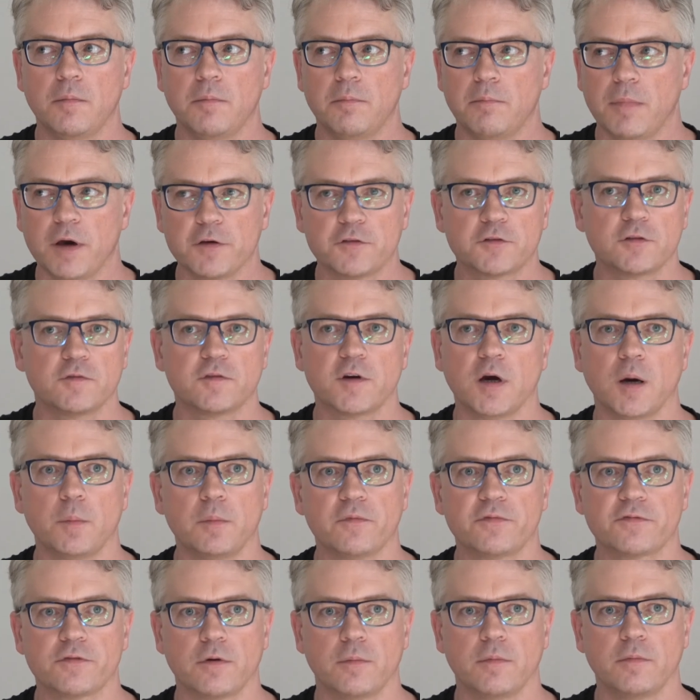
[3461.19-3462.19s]
must have
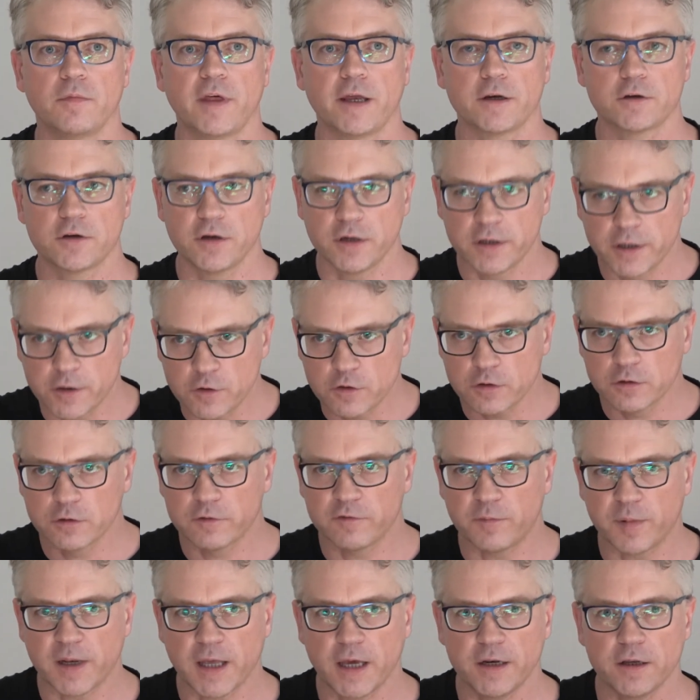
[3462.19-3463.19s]
come from that collision
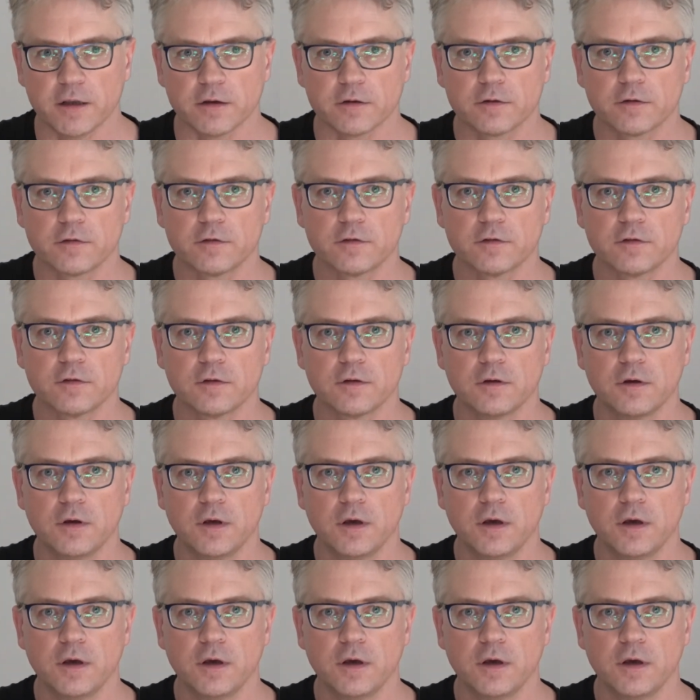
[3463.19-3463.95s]
of planets.